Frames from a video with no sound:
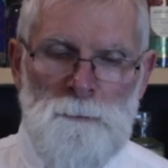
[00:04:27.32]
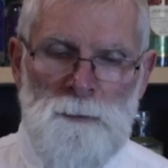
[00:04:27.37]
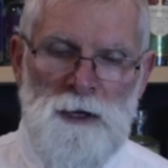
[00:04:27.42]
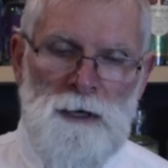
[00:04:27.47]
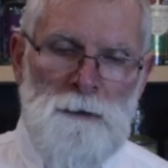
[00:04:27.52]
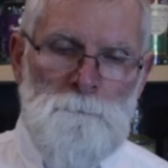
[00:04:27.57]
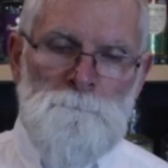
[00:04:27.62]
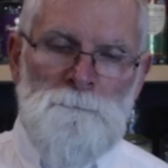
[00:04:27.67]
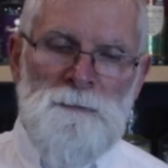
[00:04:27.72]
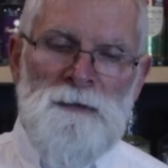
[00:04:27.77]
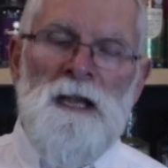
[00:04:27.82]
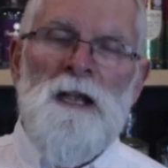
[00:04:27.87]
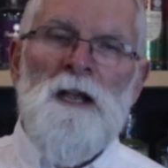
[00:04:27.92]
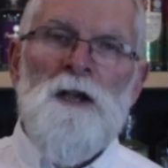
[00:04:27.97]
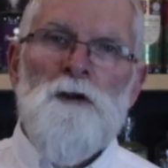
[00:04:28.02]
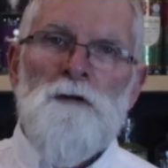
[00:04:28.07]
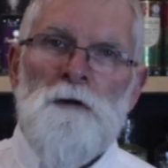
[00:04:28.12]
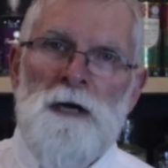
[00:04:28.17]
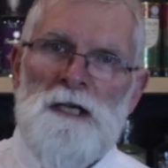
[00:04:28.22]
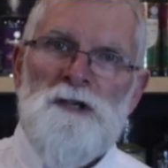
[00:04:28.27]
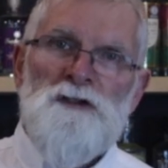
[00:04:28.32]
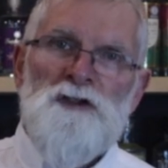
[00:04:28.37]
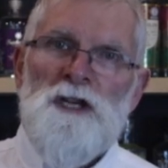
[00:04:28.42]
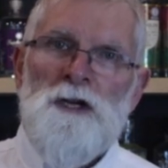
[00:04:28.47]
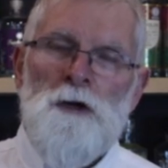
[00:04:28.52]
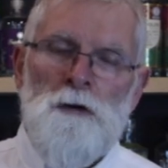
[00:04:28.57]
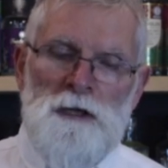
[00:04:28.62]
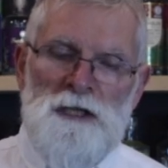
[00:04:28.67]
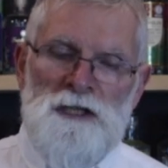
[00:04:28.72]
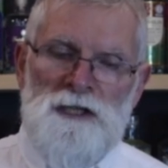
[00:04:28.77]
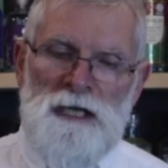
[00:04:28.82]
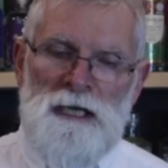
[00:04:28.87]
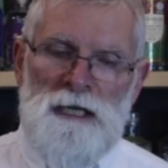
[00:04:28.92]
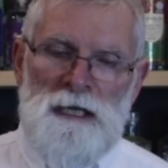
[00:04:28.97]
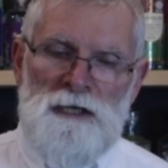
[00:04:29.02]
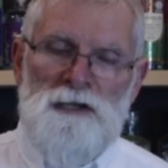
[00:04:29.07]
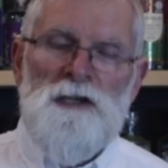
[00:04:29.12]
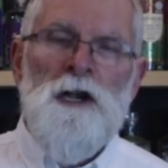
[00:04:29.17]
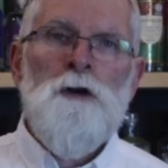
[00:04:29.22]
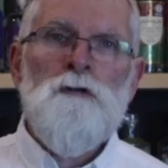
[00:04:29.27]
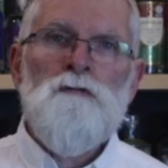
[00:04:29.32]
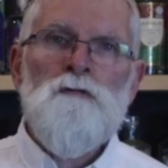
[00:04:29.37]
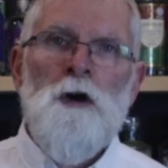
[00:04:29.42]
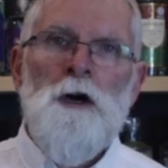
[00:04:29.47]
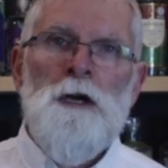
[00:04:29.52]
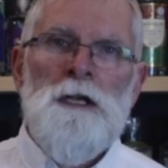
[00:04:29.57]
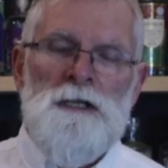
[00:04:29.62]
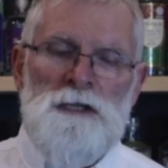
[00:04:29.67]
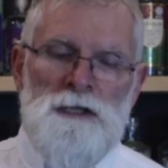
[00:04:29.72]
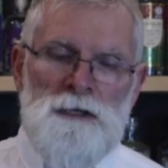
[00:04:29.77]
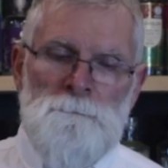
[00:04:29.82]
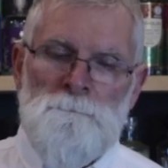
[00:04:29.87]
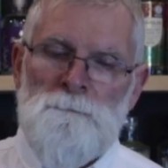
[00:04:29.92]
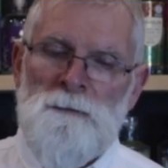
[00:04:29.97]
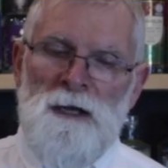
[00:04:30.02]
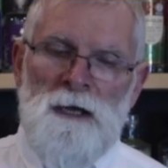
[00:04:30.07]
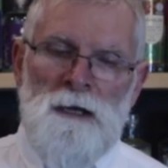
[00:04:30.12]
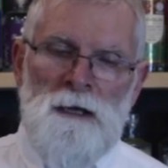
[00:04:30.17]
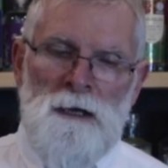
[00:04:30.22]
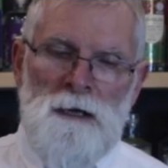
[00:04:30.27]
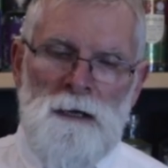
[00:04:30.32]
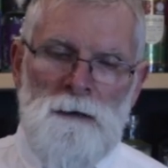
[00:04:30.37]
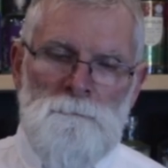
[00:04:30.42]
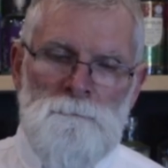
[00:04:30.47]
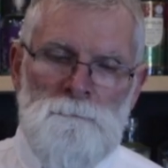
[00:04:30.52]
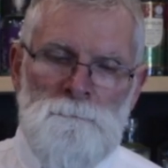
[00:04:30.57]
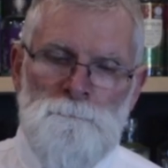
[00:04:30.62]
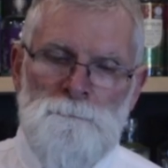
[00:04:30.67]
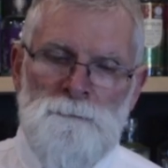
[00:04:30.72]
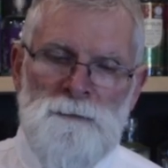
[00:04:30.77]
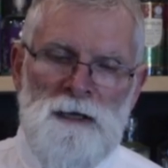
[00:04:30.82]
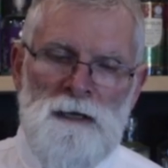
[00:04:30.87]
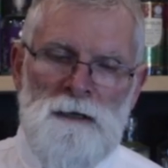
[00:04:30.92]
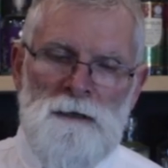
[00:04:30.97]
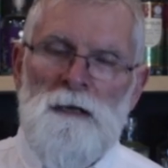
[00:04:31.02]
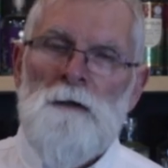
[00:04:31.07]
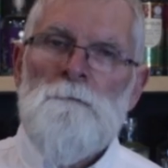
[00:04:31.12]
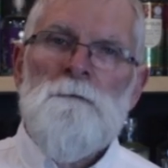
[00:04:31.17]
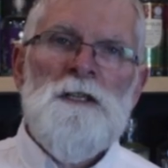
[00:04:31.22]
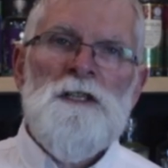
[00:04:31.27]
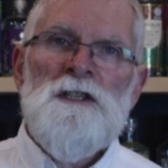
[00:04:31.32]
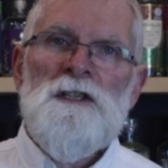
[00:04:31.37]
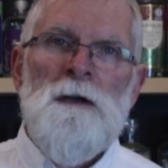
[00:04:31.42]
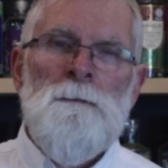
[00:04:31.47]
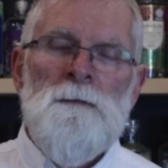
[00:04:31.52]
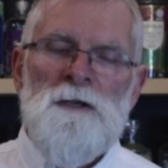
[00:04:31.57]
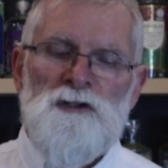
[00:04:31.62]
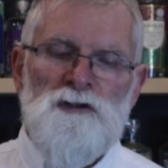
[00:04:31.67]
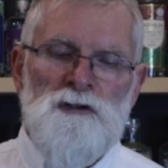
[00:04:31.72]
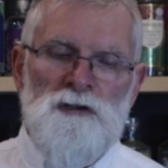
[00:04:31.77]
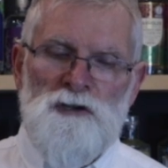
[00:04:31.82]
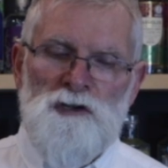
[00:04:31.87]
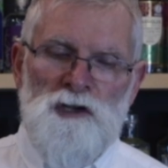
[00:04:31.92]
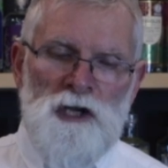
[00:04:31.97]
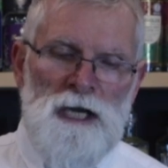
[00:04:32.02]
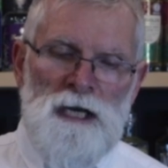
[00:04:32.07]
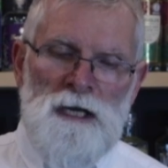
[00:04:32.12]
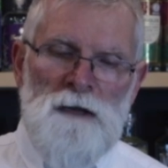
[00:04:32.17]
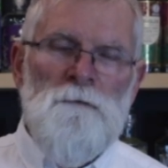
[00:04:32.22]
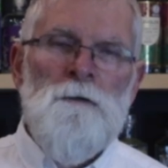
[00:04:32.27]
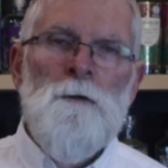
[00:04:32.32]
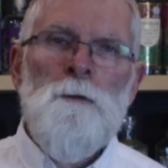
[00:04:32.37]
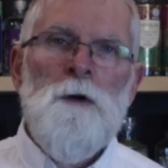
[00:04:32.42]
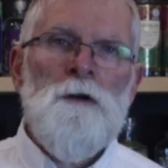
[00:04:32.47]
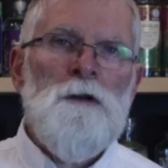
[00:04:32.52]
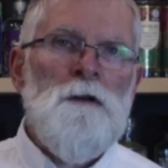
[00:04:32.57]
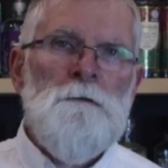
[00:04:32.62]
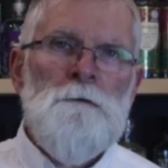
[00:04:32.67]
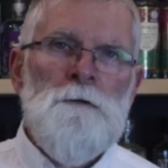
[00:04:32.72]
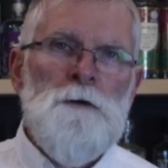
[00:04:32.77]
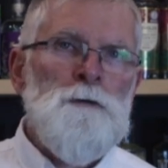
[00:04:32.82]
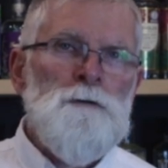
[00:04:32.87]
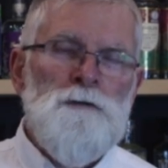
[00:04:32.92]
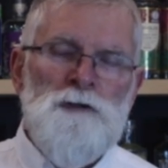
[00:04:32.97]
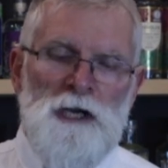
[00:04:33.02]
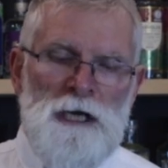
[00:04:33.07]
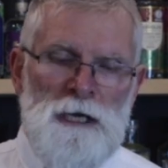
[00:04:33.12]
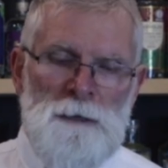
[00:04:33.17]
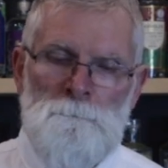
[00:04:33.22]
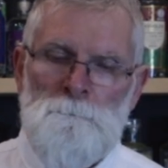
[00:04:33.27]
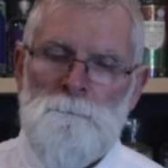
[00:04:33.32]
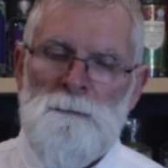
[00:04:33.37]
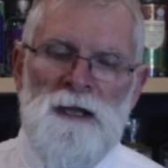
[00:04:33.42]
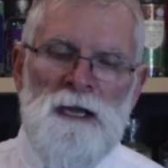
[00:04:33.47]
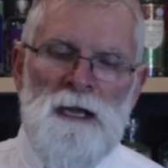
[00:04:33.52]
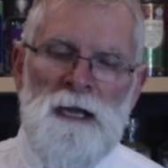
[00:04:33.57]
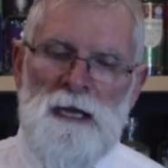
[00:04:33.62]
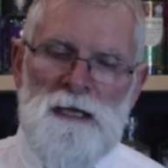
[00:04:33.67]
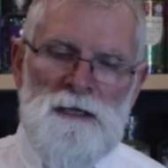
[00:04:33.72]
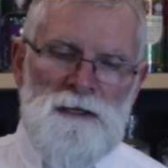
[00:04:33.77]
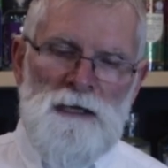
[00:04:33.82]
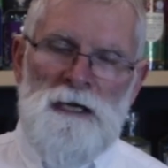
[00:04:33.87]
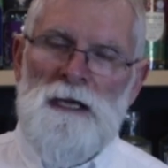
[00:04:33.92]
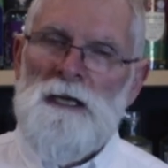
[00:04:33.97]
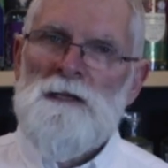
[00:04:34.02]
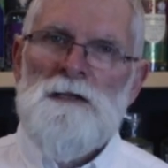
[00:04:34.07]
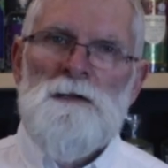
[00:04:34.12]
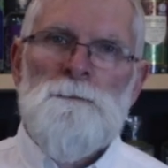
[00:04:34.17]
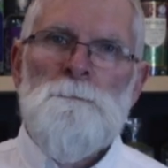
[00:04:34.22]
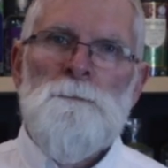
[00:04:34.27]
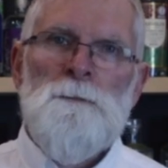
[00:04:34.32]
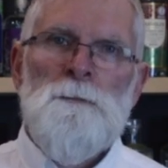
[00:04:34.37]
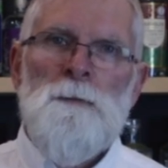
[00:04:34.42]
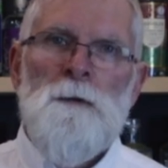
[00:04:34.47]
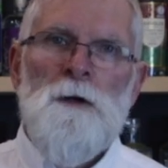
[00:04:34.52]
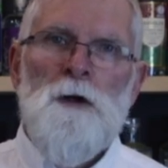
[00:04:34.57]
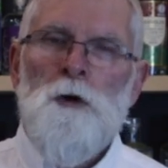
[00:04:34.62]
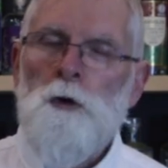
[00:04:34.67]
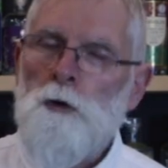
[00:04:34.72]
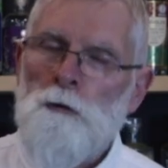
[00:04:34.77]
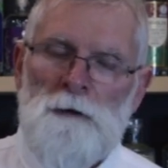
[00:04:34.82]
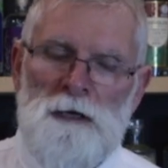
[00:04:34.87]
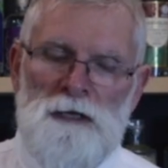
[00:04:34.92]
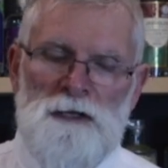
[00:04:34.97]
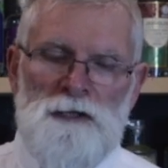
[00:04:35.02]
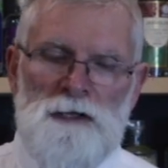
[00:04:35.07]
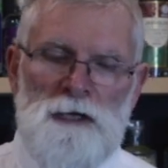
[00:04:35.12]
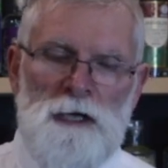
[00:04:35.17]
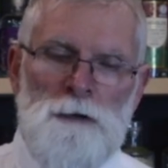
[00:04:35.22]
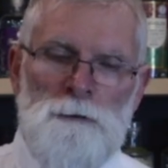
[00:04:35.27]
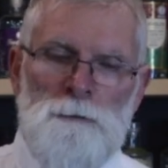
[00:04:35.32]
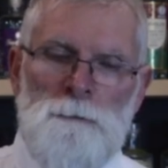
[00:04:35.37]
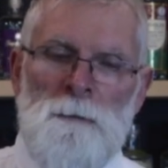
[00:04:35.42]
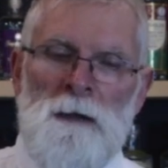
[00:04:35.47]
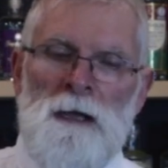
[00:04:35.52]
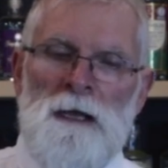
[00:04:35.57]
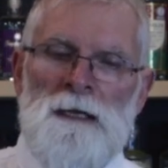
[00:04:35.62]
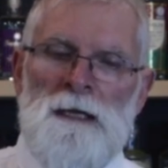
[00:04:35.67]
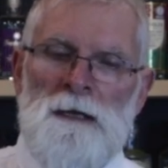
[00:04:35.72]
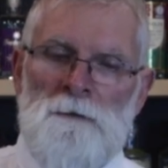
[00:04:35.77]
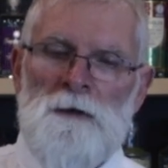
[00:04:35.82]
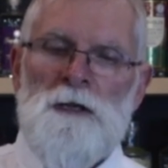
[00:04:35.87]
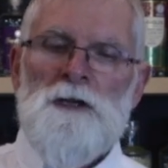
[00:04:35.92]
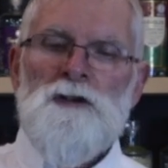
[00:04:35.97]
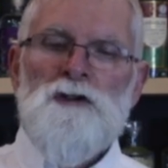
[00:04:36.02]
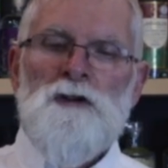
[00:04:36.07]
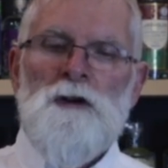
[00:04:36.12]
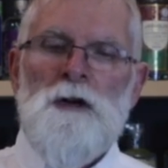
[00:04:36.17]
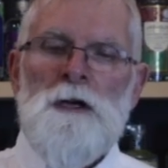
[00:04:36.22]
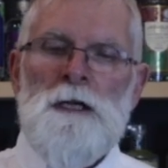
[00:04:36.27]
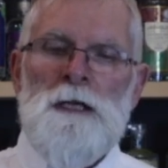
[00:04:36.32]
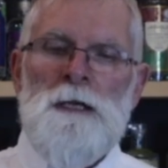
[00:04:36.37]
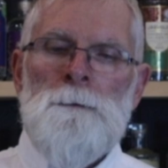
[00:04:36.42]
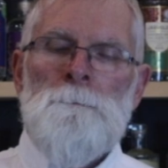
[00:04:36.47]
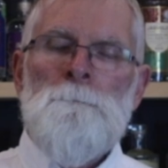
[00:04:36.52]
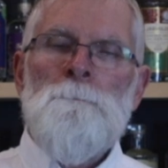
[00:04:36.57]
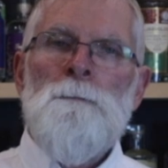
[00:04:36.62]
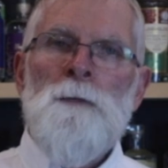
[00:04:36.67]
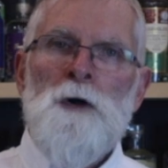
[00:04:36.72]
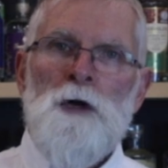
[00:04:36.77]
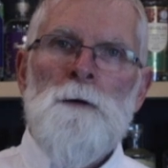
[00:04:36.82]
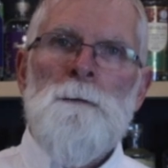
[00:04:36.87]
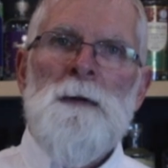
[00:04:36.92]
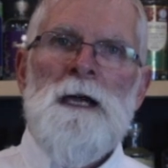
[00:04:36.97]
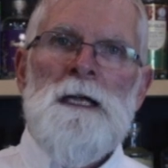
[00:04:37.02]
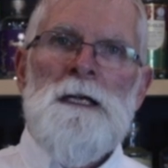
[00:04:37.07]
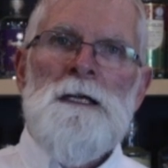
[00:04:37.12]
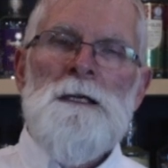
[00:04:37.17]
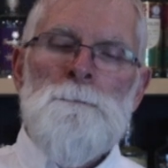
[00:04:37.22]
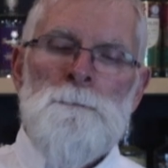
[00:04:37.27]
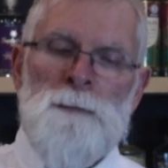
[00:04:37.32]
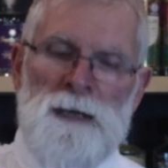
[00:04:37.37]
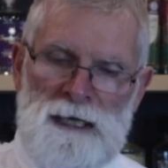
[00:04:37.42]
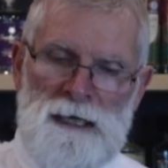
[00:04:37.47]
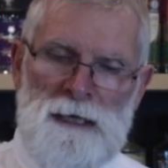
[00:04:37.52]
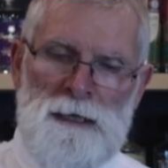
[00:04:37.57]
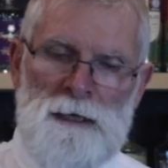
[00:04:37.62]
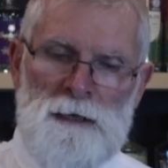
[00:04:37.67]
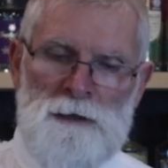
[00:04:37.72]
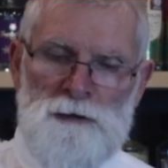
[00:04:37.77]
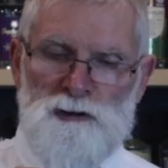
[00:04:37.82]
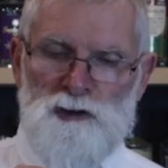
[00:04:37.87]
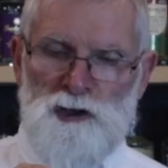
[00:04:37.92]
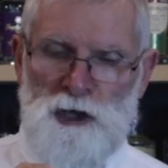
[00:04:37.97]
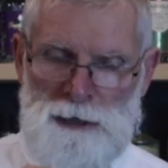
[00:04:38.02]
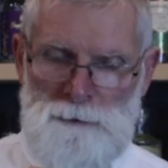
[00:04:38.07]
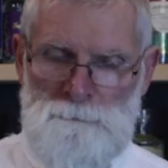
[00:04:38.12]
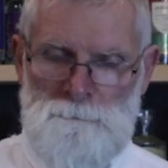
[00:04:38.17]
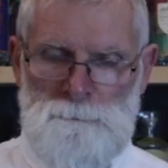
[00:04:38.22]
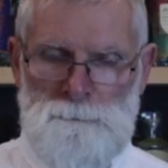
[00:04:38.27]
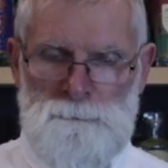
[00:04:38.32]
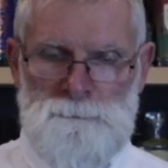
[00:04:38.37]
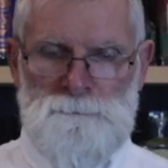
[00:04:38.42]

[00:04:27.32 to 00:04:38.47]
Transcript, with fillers: But Great gin on its in its own right. Um, lovely summer gin if you want a fruit gin. It's it's glorious. So give it a try. Mermaid Pink Gin.